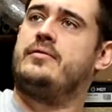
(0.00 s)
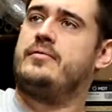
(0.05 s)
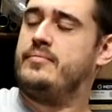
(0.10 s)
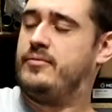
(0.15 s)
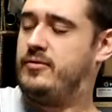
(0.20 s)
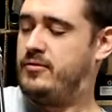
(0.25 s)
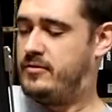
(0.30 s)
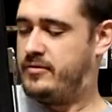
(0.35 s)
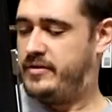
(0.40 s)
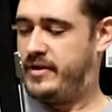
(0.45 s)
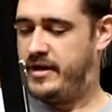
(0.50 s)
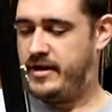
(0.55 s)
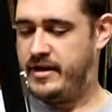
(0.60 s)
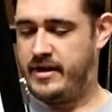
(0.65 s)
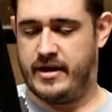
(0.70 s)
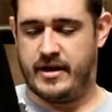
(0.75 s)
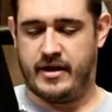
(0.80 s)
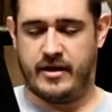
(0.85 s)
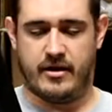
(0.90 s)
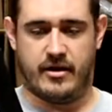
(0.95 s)
Pull that
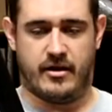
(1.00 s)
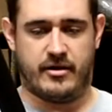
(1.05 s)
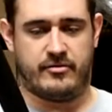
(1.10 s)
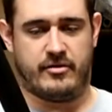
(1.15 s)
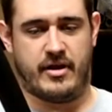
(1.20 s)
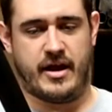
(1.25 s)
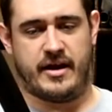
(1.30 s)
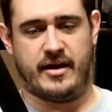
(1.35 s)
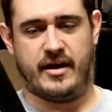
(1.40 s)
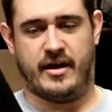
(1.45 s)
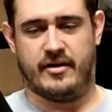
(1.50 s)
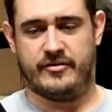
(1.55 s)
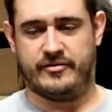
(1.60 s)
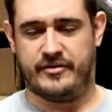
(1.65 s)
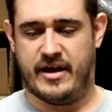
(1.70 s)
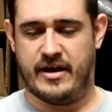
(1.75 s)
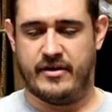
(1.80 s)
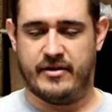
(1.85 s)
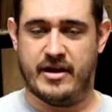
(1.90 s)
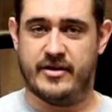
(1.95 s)
handguard right off.
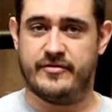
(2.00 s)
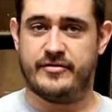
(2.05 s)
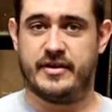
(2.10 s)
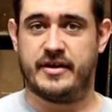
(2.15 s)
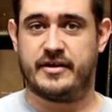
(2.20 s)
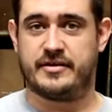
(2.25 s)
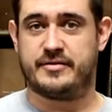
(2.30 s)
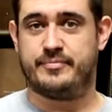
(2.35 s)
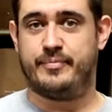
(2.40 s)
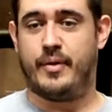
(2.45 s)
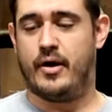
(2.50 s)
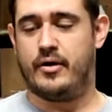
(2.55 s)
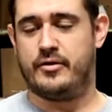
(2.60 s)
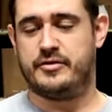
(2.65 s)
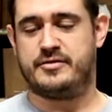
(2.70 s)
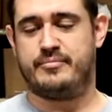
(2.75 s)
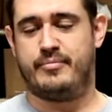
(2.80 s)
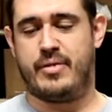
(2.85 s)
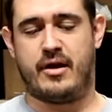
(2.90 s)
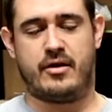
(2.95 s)
Now we have the
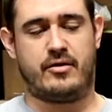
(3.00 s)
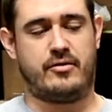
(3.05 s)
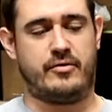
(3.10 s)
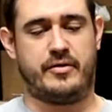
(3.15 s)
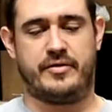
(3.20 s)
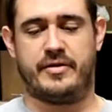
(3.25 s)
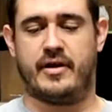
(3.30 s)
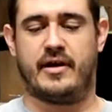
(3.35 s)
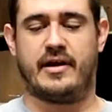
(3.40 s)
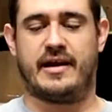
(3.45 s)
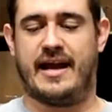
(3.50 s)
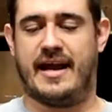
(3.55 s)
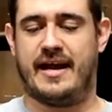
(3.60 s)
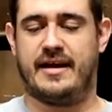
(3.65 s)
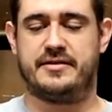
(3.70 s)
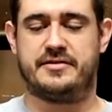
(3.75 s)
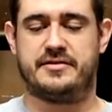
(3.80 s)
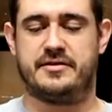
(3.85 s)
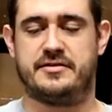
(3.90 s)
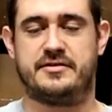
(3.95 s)
exposed barrel with our
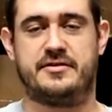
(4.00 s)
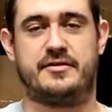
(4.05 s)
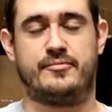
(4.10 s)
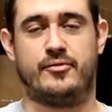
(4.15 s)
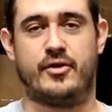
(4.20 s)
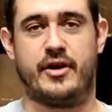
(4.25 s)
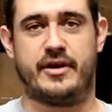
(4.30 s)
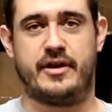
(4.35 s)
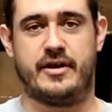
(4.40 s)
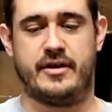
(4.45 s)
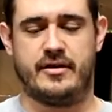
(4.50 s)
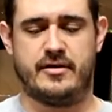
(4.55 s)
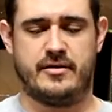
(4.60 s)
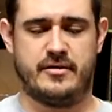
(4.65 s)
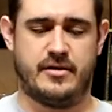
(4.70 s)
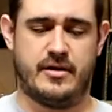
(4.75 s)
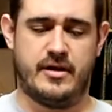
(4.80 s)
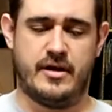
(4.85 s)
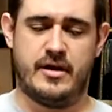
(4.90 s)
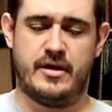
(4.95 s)
gas system right here.
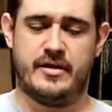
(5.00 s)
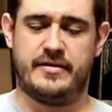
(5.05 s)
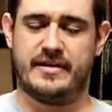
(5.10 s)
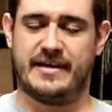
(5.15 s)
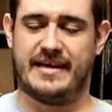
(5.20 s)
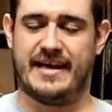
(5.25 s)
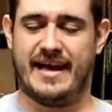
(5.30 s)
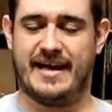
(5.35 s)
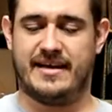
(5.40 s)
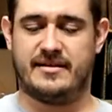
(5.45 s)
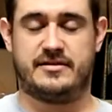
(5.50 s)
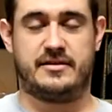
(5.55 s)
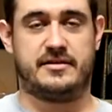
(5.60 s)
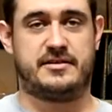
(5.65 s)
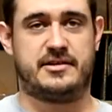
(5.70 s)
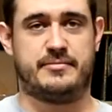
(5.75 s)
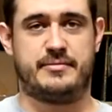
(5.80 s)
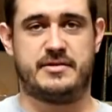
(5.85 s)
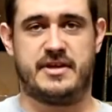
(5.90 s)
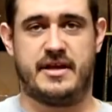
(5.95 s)
The gas
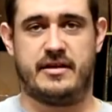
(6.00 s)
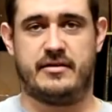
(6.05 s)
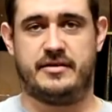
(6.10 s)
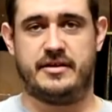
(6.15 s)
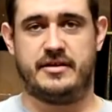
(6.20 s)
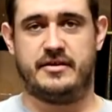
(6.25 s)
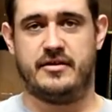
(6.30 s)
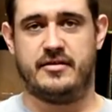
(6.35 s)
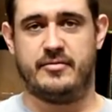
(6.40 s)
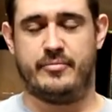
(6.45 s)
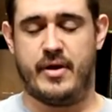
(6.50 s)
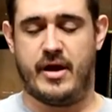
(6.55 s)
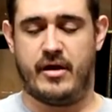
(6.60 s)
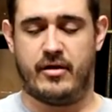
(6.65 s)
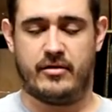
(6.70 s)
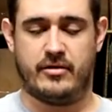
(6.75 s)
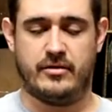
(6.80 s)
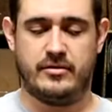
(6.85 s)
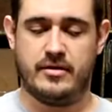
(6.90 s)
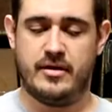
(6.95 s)
system is held into the
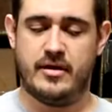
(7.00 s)
barrel